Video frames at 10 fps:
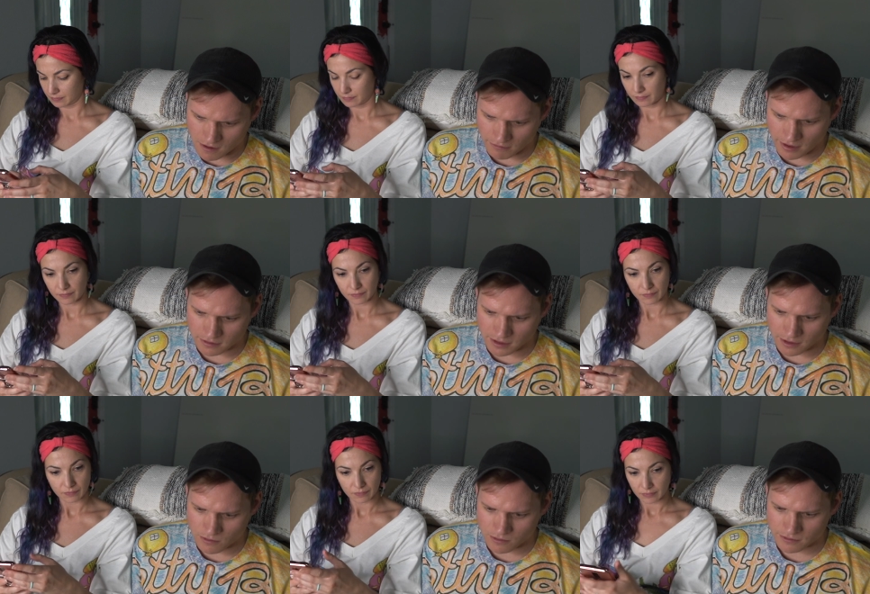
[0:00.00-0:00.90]
Speaker 1: All right,
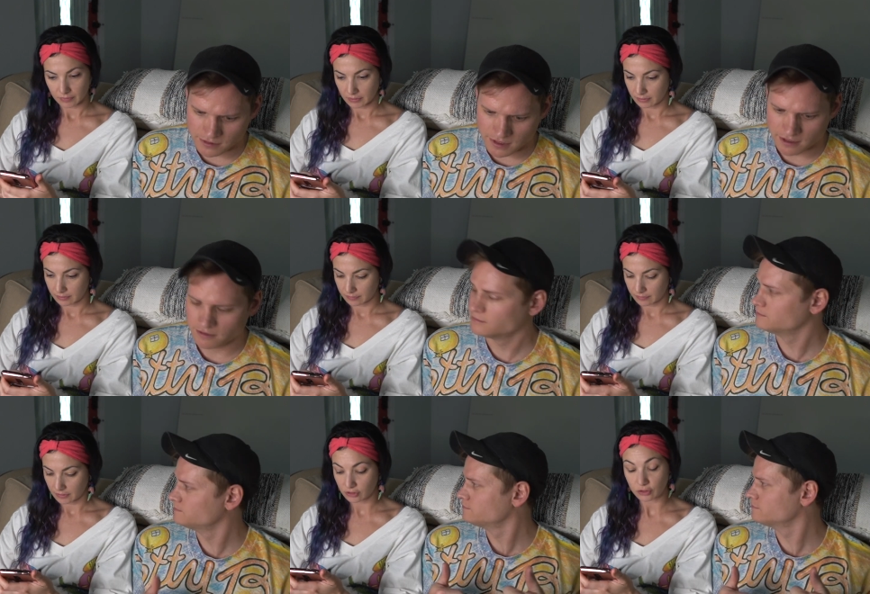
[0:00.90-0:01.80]
that order is in.
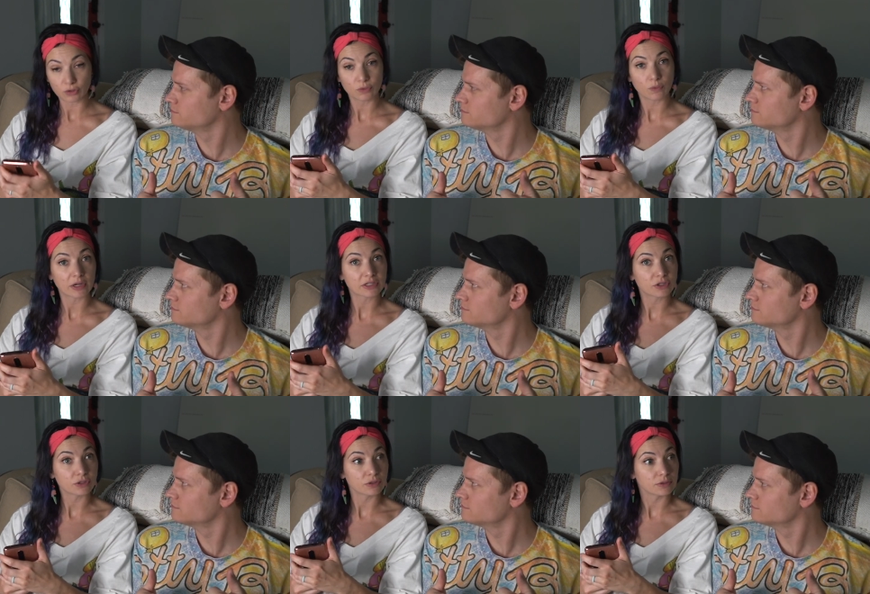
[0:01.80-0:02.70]
Speaker 2: Do want
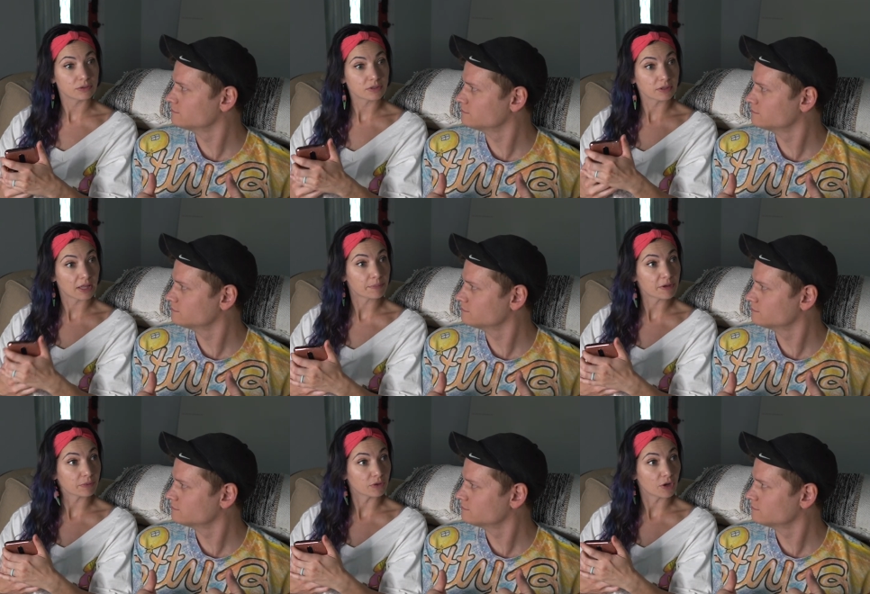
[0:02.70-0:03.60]
to let
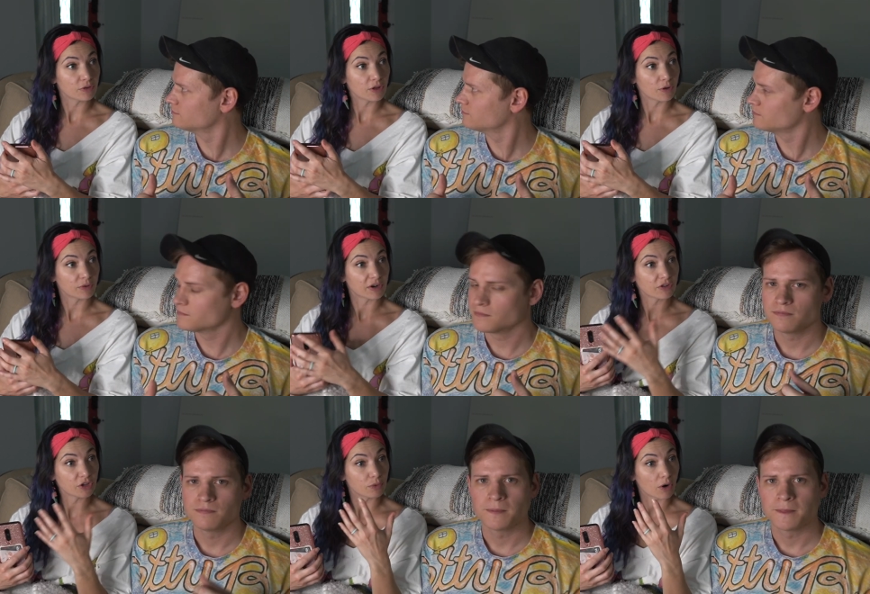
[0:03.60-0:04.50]
people know though,
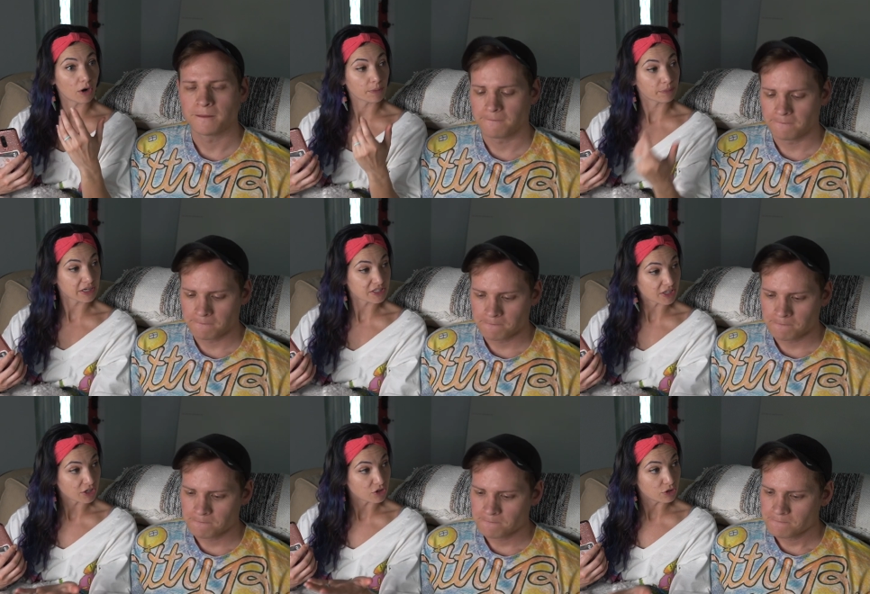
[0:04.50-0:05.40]
whenever you are
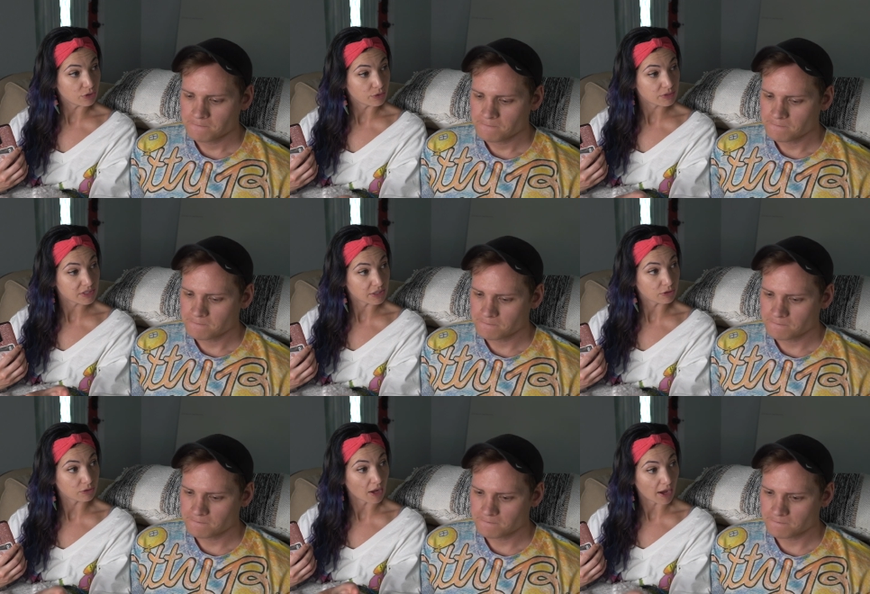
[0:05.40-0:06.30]
pricing new
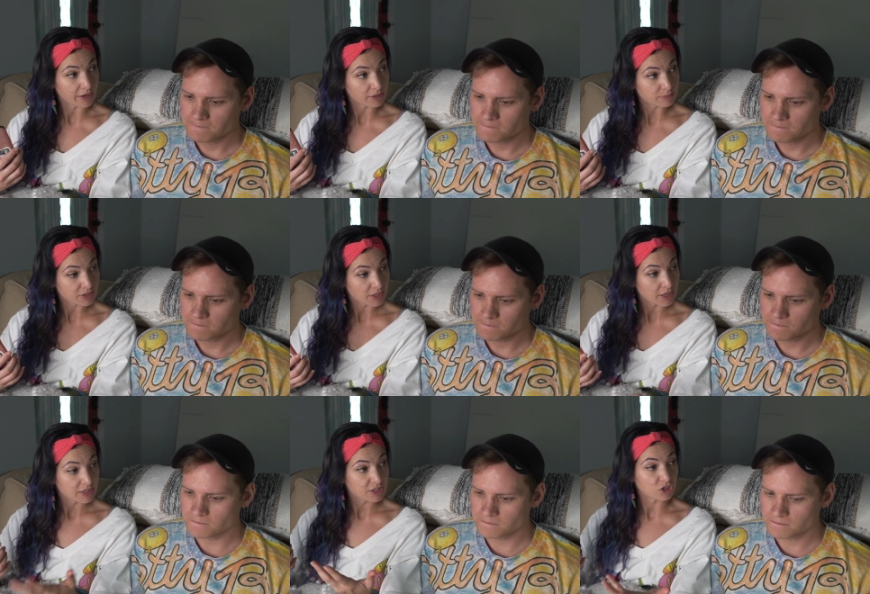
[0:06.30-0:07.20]
sealed items,
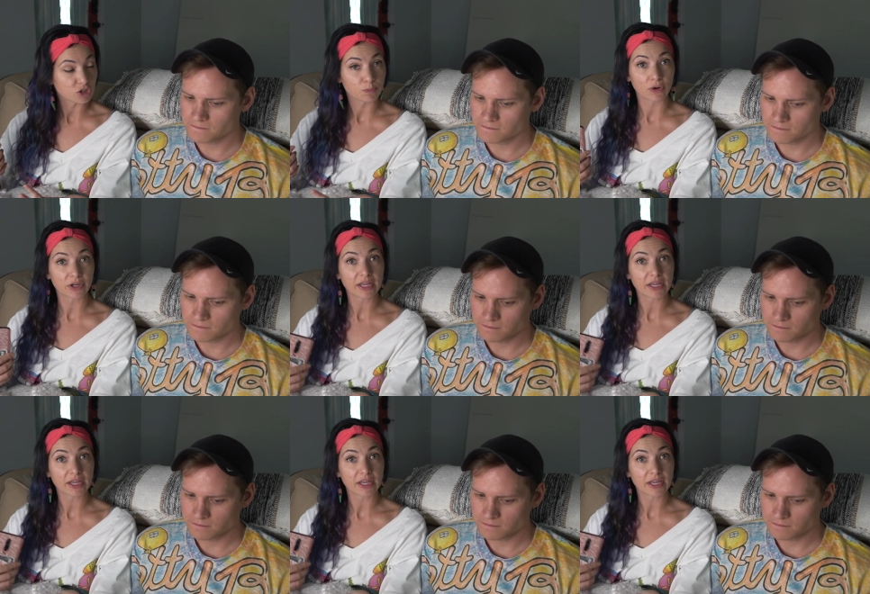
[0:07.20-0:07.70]
mm-hmm. such as board